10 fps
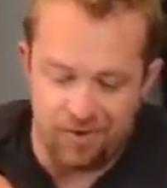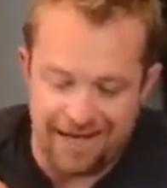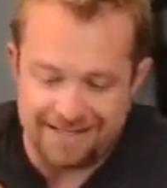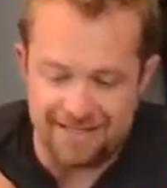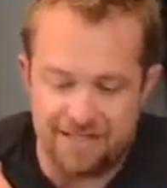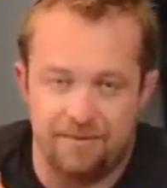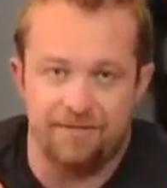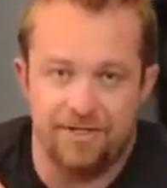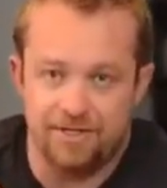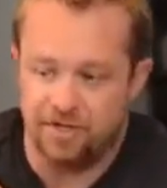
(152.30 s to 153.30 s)
board has
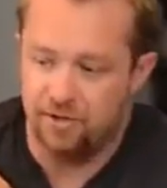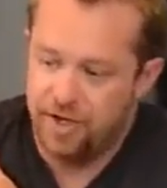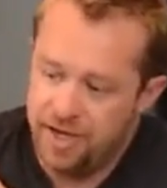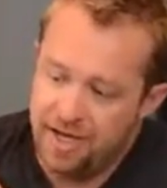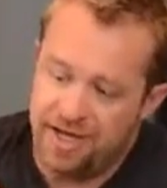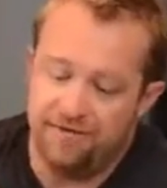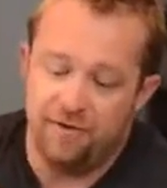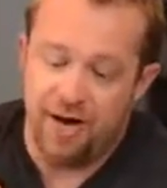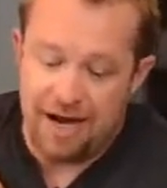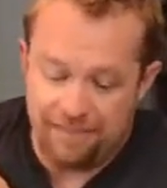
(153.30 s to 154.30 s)
something. So if
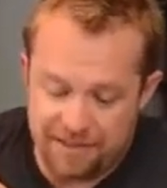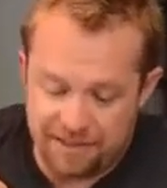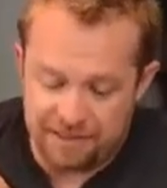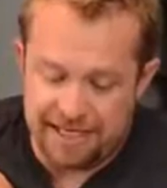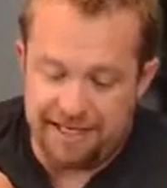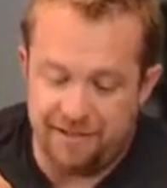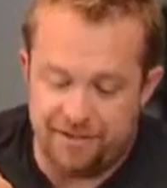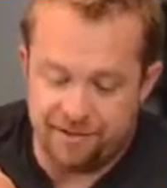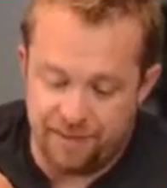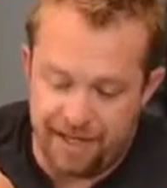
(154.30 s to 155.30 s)
you happen to land
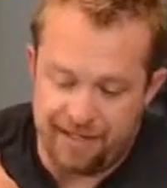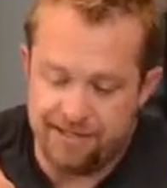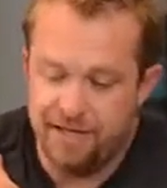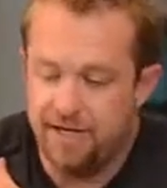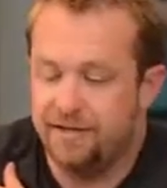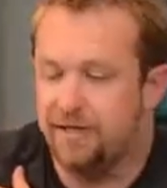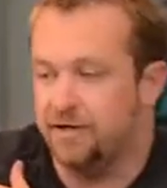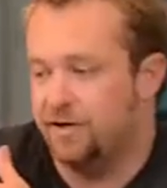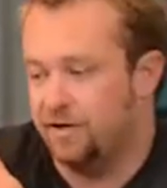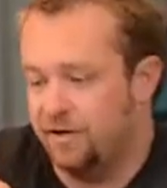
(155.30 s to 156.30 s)
on a space,
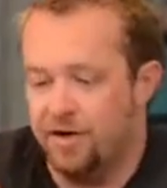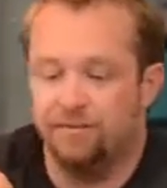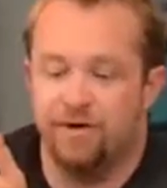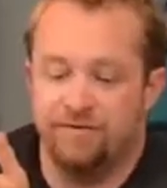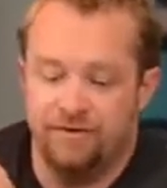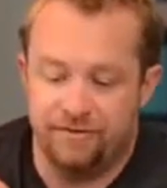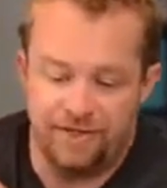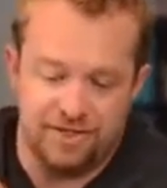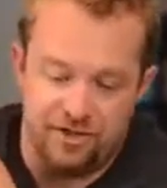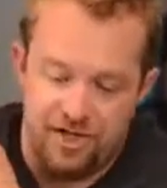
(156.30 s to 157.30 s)
there are a number of different
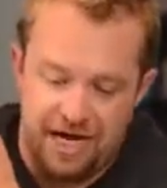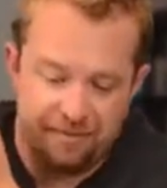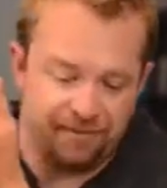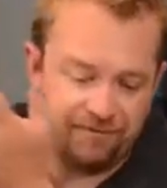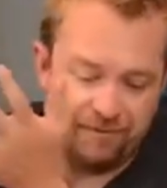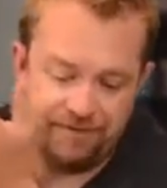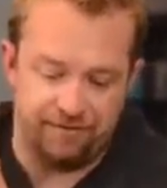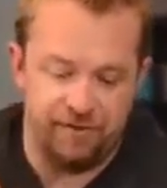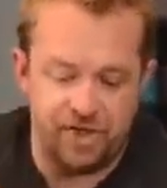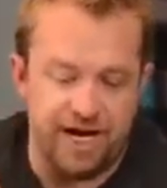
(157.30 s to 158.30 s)
things you can happen, from
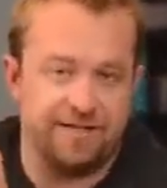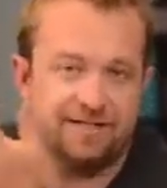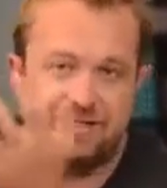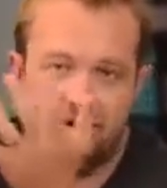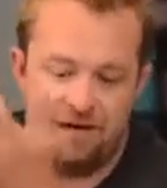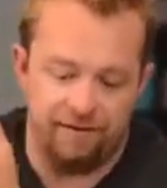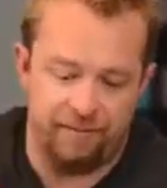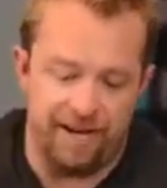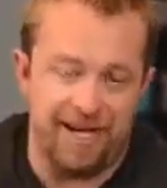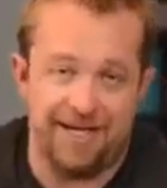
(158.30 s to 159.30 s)
different chance stuff or
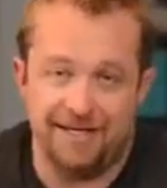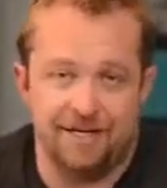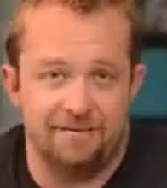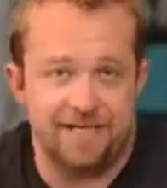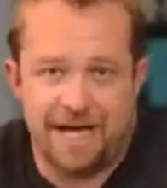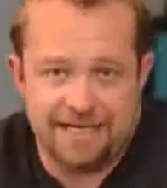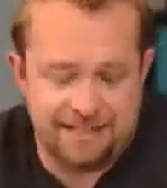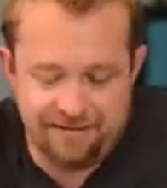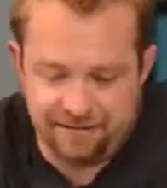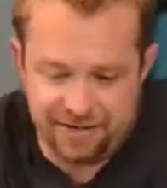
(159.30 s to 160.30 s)
paying income tax
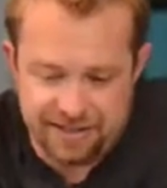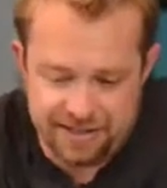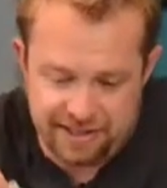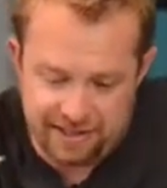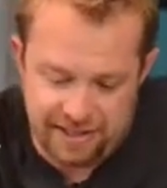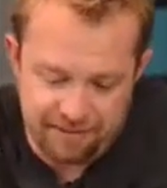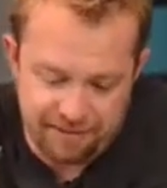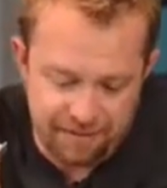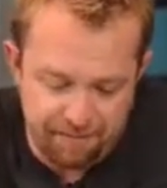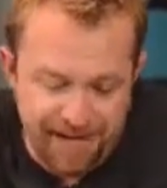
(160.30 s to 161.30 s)
and different things like that.
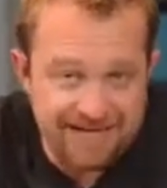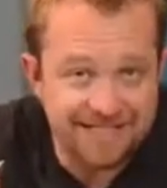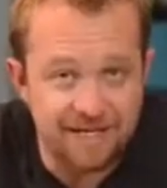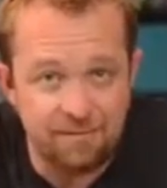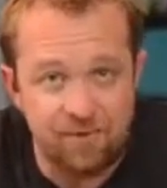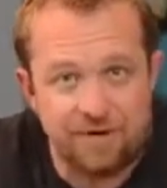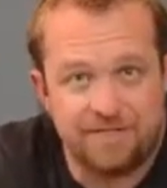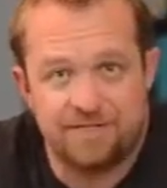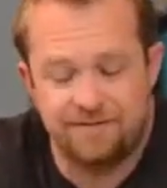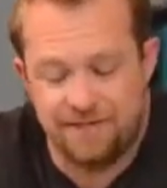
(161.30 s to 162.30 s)
But the basic
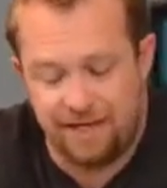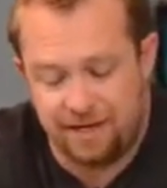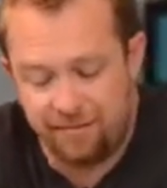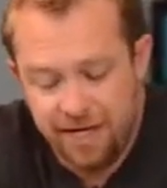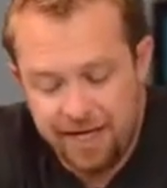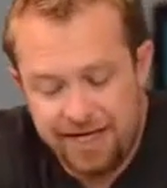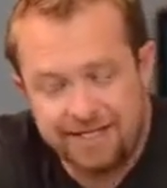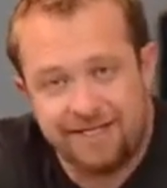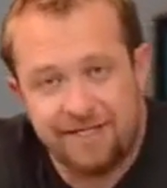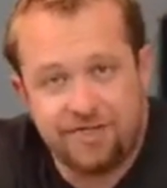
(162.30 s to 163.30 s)
premise of the game
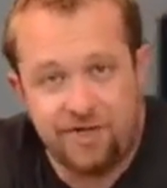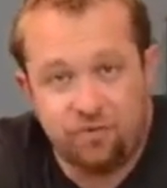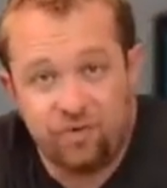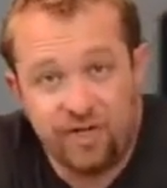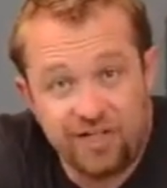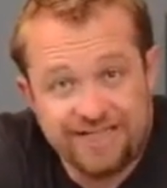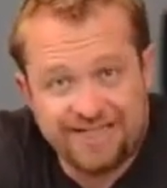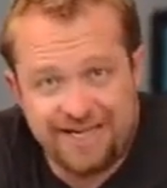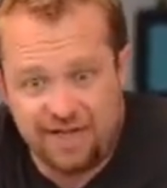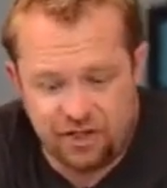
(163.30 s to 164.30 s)
is that it's a real
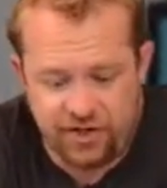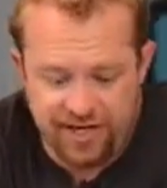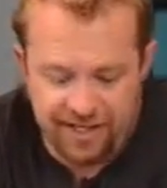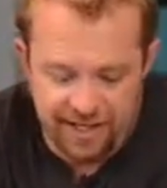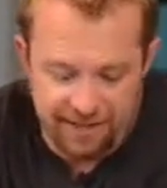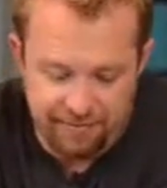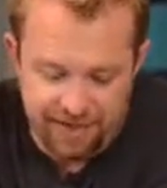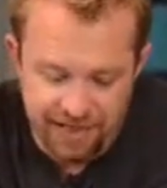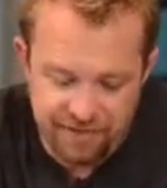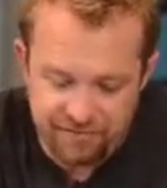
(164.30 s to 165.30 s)
estate trading game.
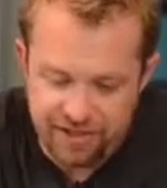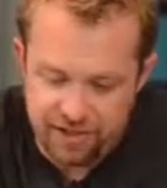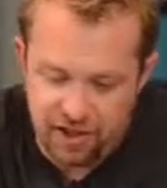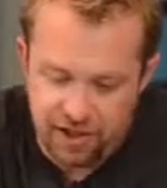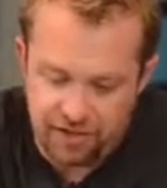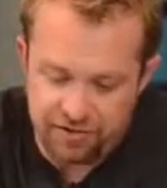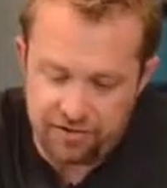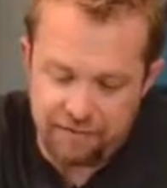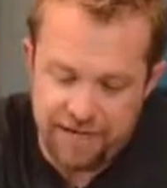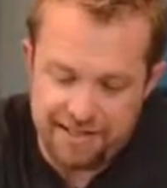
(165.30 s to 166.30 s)
Each of these
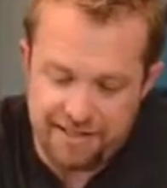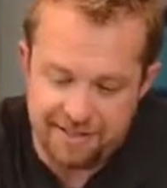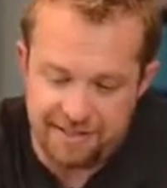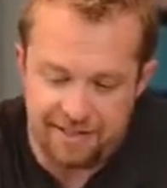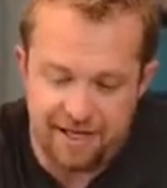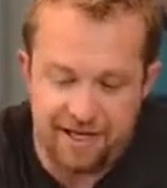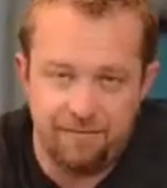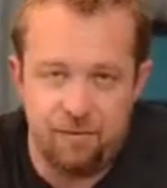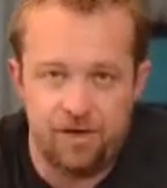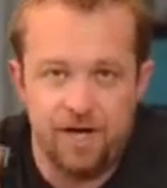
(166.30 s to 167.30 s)
colored spaces on the
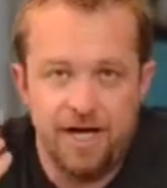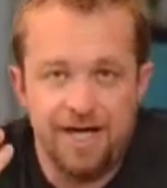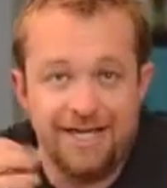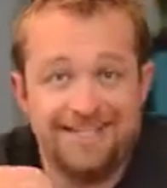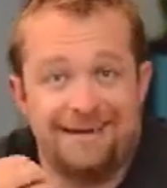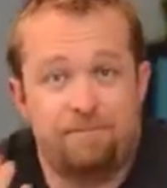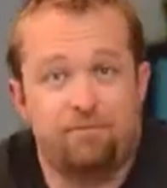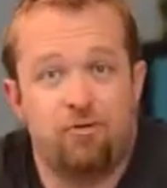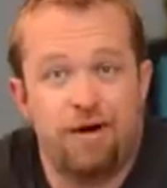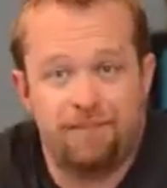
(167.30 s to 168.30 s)
game board is a
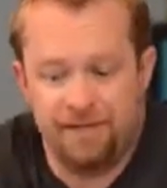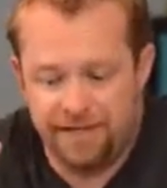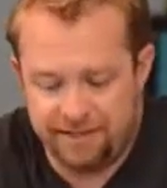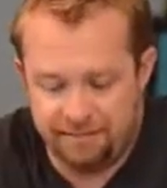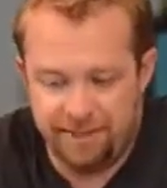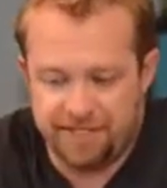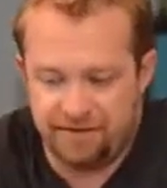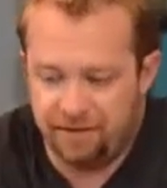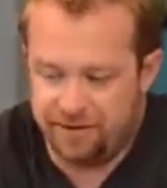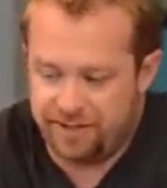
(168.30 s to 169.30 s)
property. It's a piece
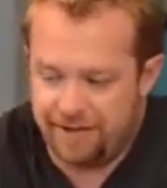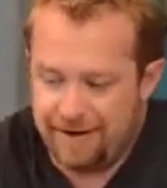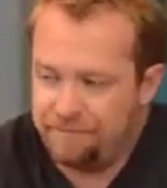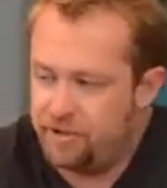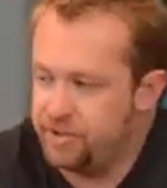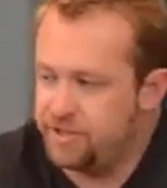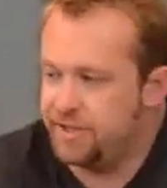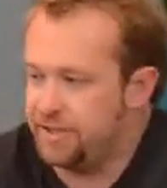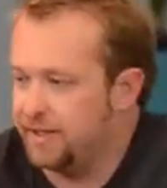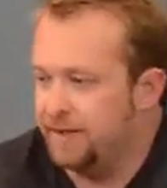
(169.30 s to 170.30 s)
of real estate. And I'm
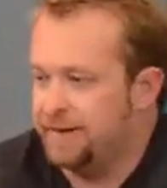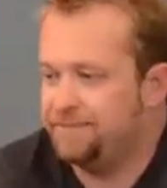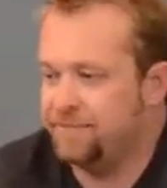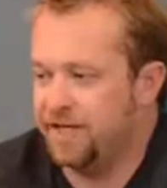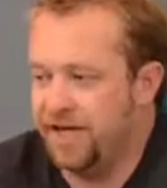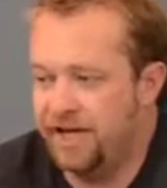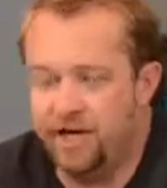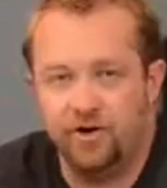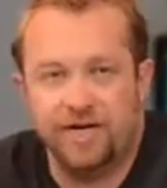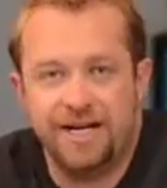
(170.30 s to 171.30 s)
using the
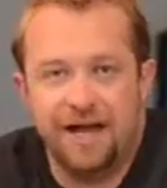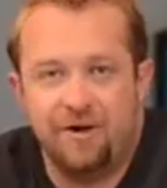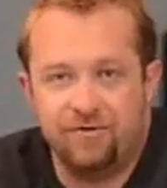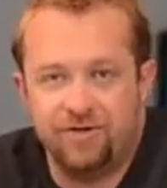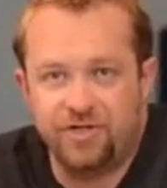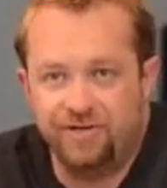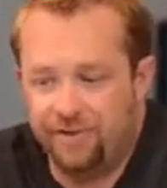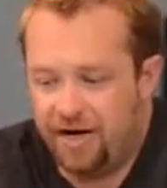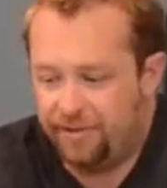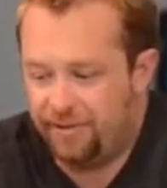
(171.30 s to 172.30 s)
here and now version of
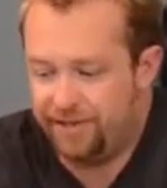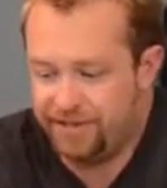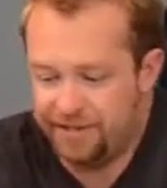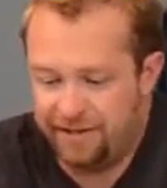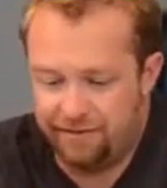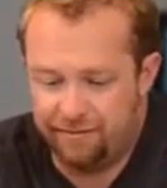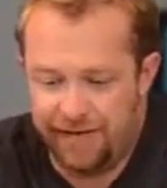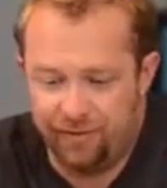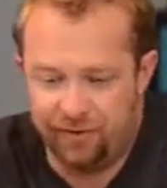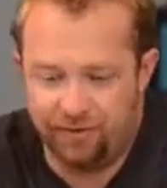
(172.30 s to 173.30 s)
Monopoly instead of the
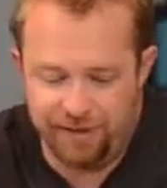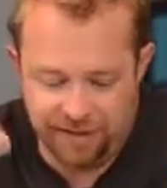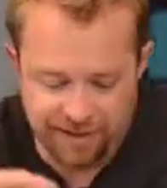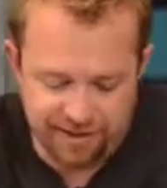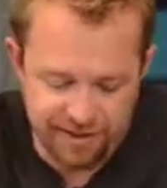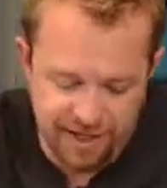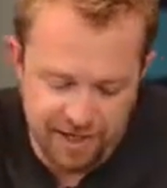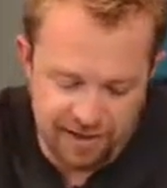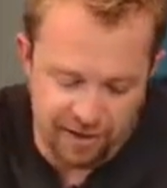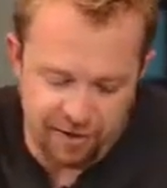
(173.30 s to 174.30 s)
main one, because
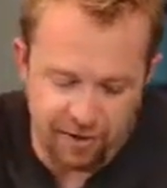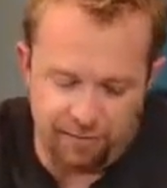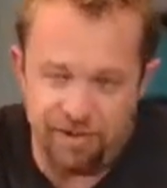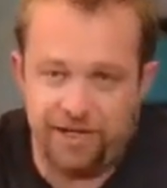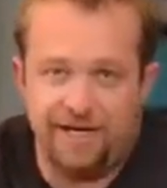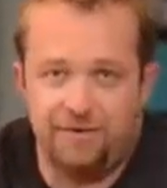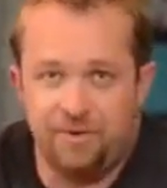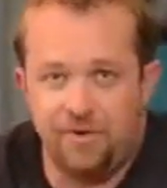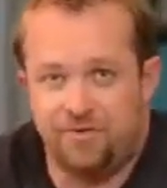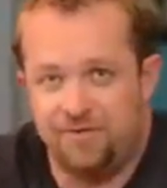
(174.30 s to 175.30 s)
you're playing
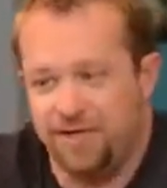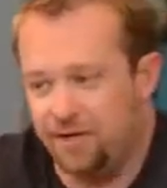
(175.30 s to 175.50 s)
with,